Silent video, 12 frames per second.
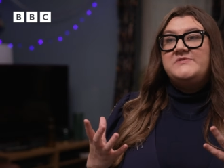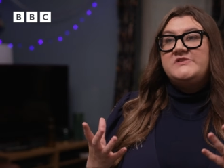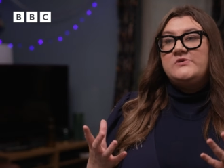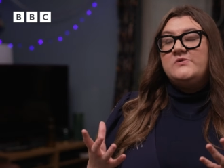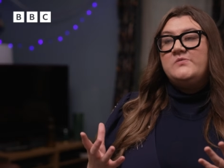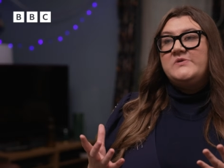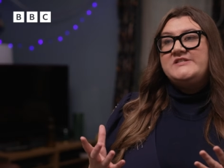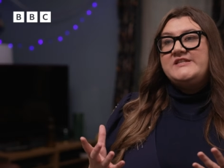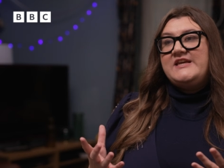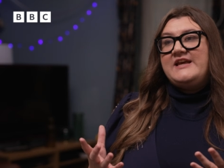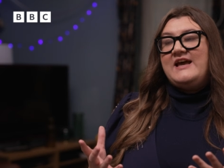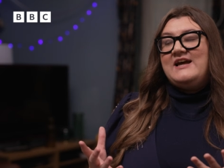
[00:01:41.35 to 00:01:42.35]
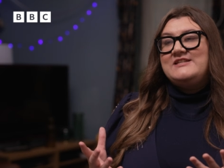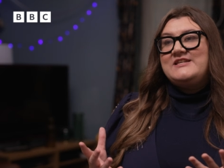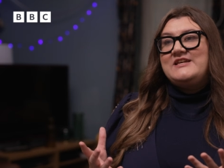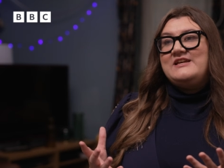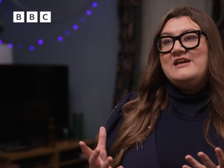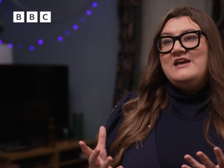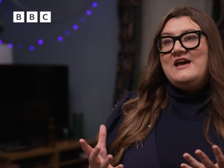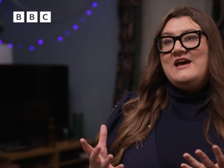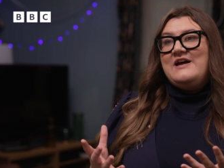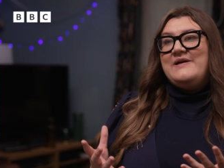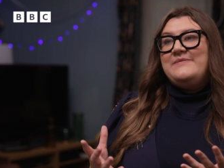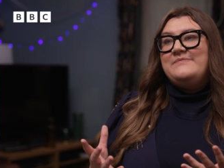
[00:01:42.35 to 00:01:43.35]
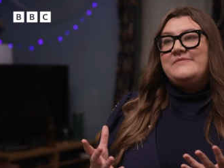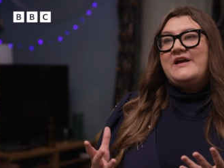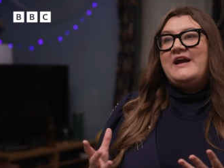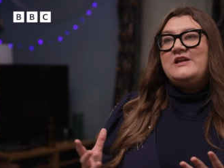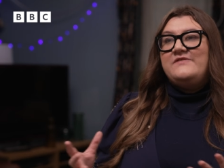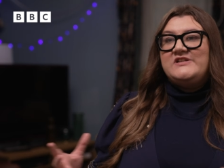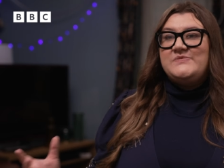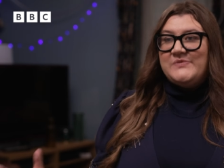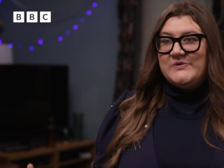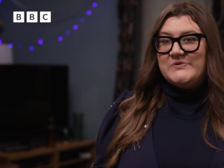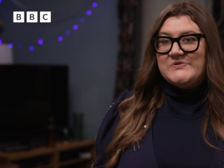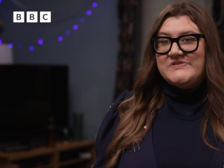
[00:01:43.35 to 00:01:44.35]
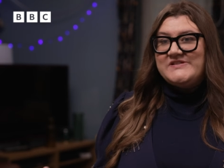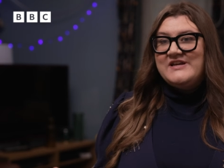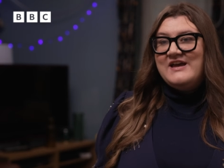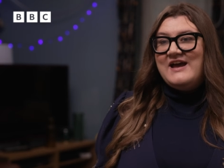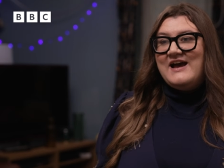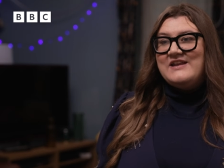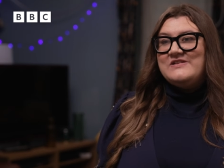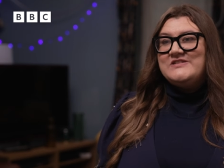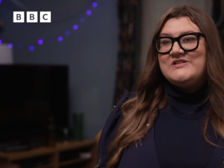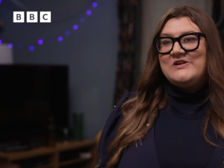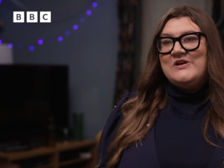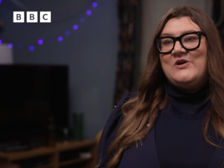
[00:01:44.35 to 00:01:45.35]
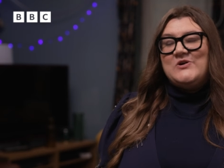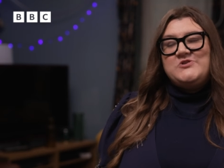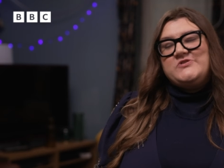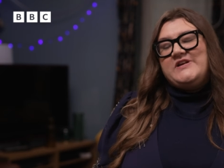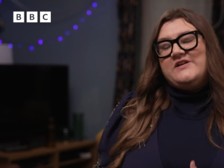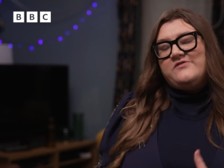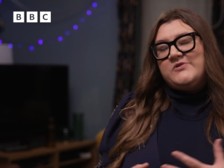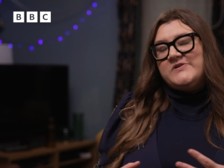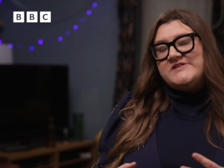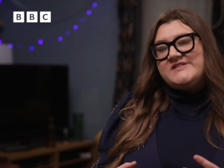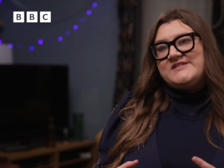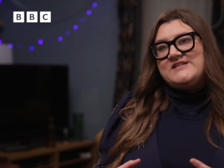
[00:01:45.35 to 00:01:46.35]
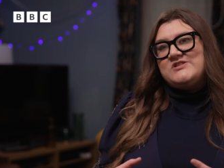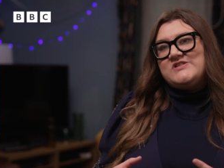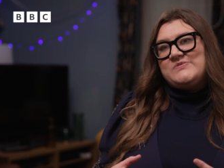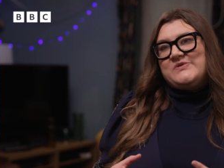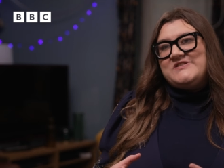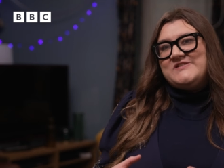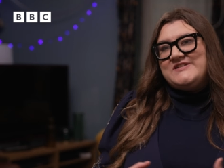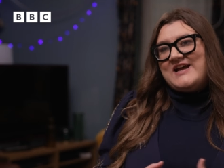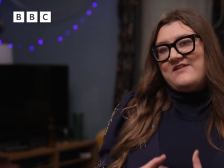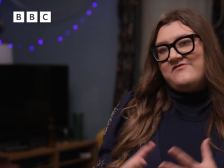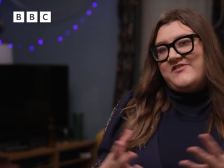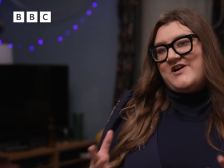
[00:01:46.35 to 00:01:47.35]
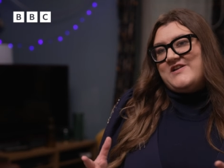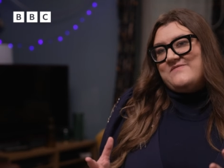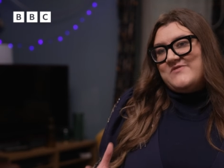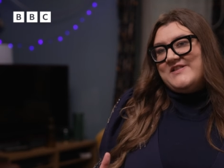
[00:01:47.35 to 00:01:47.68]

So we're seeing Addie um, kind of exposed, and Audrey, of course, just wants her to have fun and